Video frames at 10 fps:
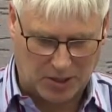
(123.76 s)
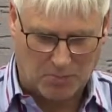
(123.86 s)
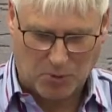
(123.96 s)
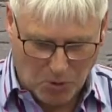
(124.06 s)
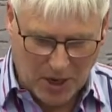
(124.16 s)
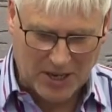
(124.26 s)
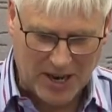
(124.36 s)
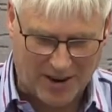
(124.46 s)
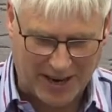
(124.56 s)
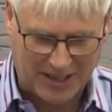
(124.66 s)
the
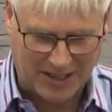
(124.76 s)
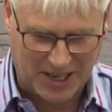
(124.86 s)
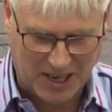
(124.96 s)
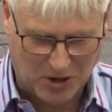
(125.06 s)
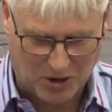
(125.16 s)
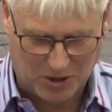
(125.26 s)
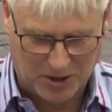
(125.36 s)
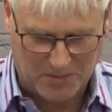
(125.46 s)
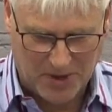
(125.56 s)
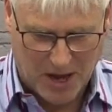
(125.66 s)
proletariat as he called
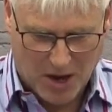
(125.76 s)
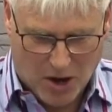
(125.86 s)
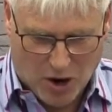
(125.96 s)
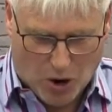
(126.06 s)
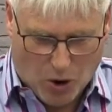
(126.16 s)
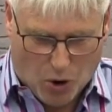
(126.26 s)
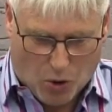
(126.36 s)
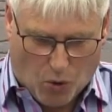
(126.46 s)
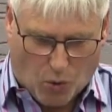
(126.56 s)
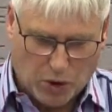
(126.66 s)
them,
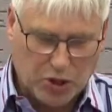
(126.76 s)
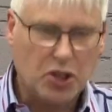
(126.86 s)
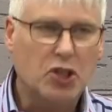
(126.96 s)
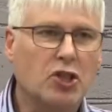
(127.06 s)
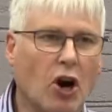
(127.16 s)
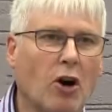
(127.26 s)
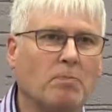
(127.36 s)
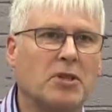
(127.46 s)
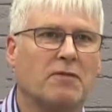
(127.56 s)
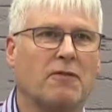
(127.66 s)
were
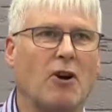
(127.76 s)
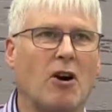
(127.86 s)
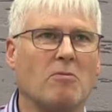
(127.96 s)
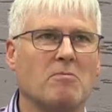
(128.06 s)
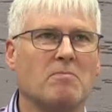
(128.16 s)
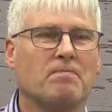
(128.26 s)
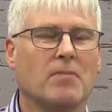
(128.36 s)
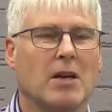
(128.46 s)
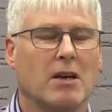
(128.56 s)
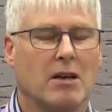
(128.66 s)
stopped from
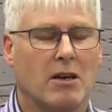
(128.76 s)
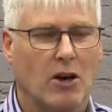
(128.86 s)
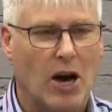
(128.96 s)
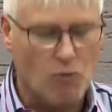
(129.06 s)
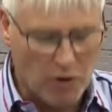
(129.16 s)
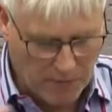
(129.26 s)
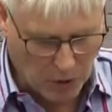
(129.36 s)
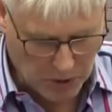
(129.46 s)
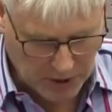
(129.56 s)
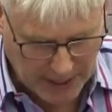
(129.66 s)

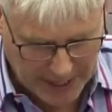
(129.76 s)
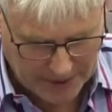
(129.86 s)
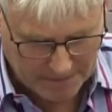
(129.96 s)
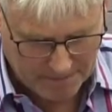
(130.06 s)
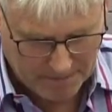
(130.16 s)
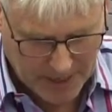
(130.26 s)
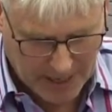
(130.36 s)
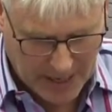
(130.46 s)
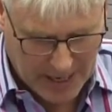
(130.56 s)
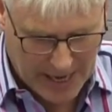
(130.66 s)
revolting
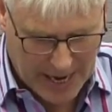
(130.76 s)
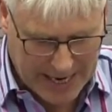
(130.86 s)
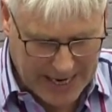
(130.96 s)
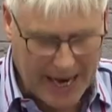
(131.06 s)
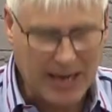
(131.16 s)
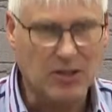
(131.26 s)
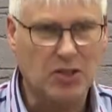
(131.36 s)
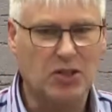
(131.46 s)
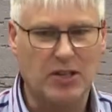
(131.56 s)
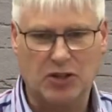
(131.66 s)

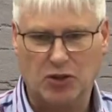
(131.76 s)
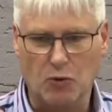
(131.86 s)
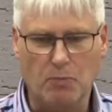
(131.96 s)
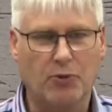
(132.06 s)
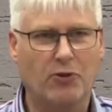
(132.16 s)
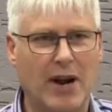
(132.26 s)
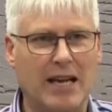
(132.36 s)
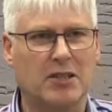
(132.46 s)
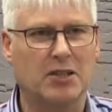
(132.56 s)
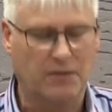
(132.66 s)
against this
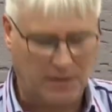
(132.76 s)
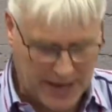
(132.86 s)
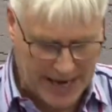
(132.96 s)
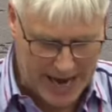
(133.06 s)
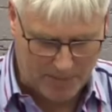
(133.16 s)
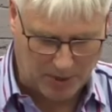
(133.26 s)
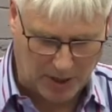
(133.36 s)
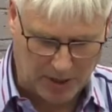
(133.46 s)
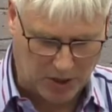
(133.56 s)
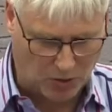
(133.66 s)
oppressive
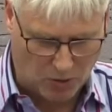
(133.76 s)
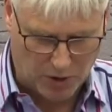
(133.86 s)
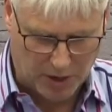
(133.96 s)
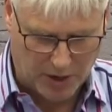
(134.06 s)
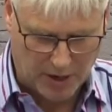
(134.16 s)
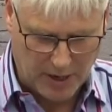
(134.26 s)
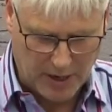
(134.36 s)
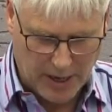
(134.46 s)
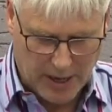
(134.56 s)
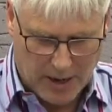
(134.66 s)
capitalist order
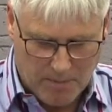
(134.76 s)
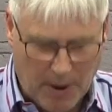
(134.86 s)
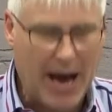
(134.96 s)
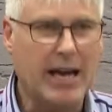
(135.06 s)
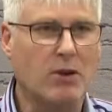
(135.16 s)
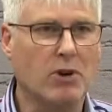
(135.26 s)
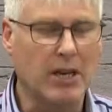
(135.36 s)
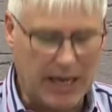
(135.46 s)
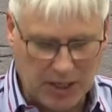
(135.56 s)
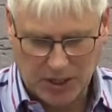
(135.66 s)
by
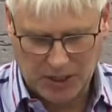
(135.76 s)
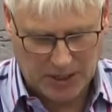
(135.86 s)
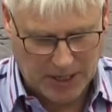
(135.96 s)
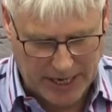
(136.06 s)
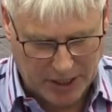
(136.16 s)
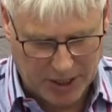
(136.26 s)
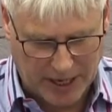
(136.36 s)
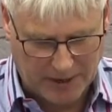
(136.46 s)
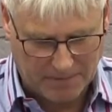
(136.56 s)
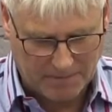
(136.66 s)
religious teaching